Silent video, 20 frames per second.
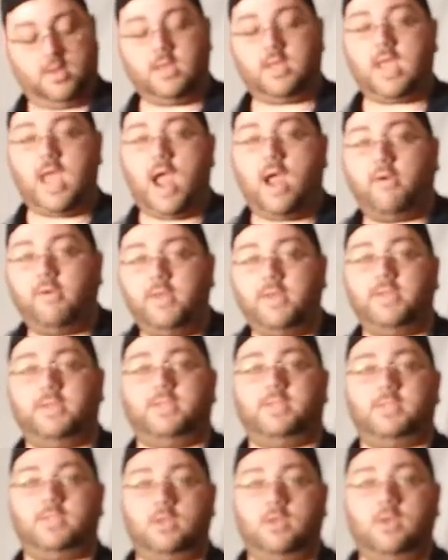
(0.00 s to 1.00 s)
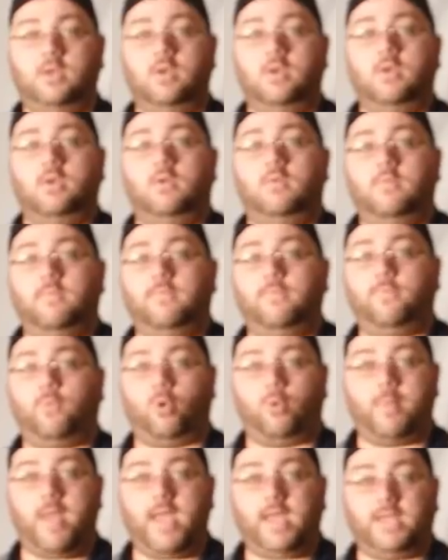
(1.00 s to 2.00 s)
carries
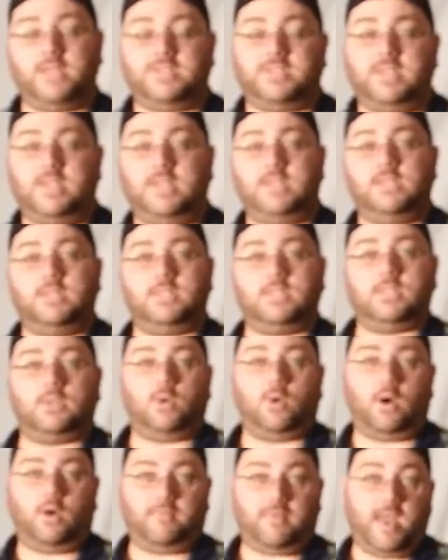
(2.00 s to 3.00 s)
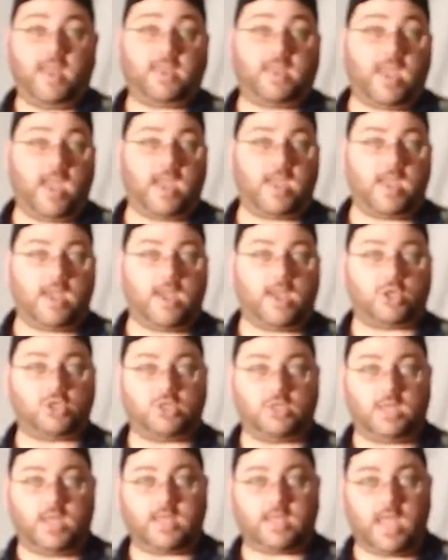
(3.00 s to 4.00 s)
4 magazines of AK
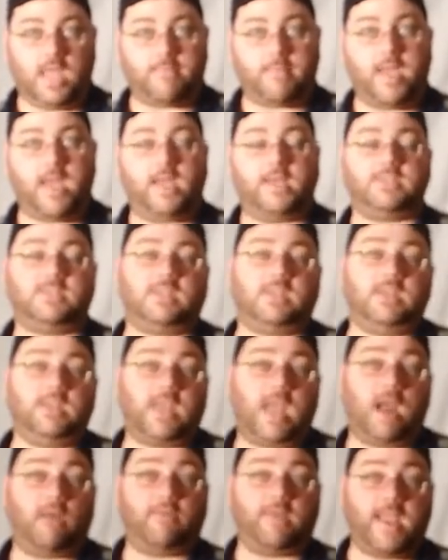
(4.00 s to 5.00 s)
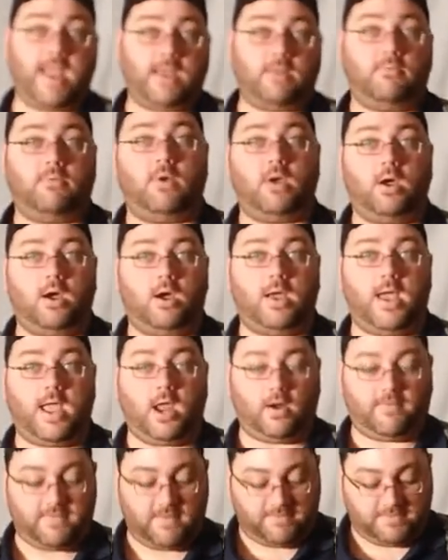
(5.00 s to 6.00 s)
mags. It can carry 8
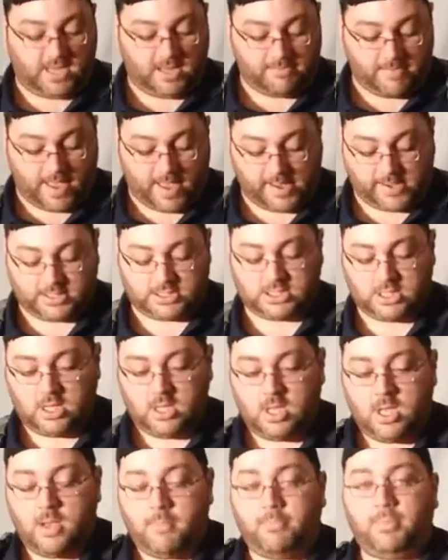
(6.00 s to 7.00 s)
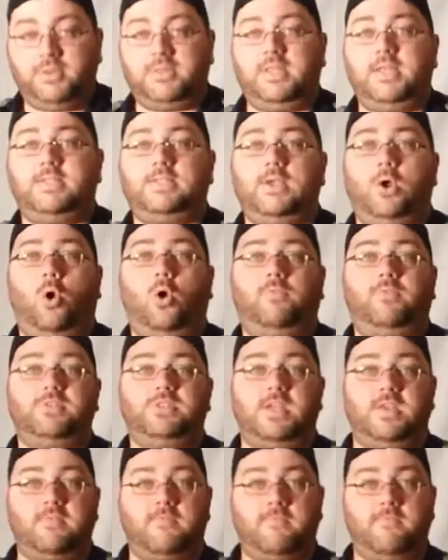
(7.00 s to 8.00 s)
AR-15 mags, but this offers
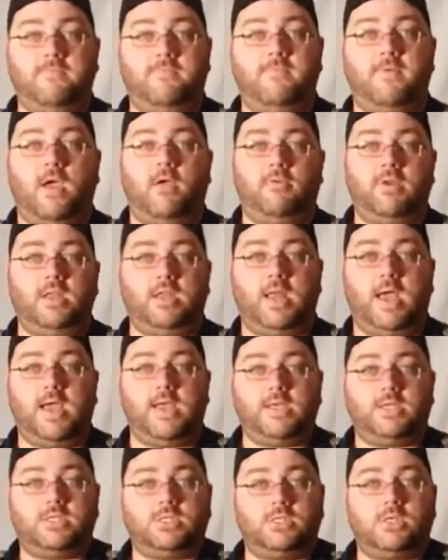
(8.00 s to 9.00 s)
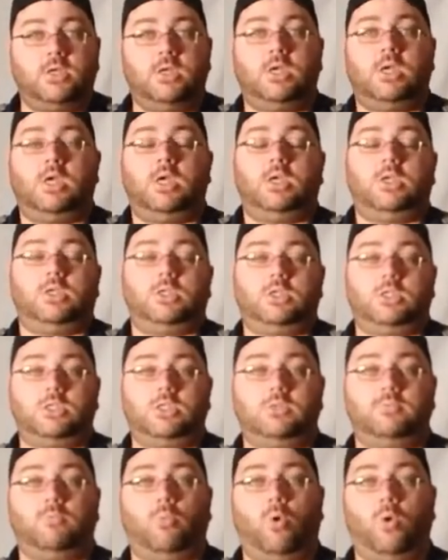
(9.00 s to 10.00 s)
a very nice,
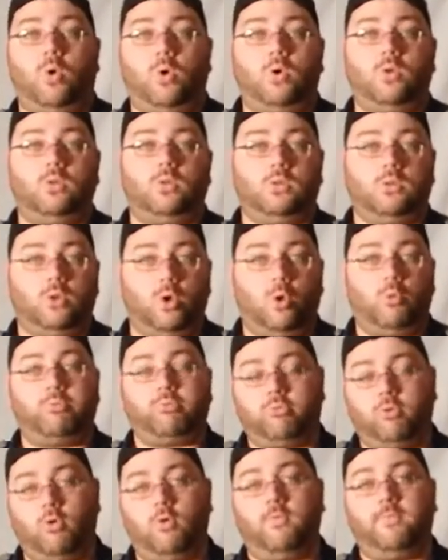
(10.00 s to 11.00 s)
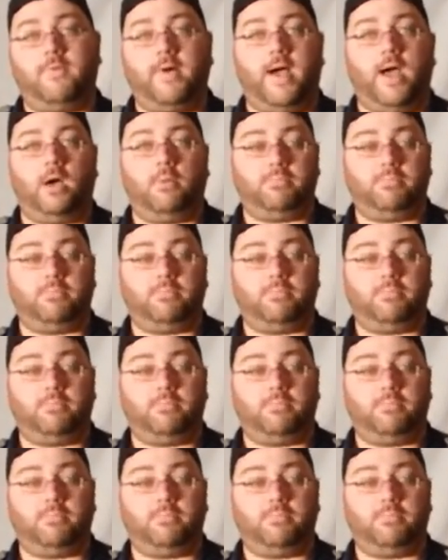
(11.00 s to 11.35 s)
small, low-profile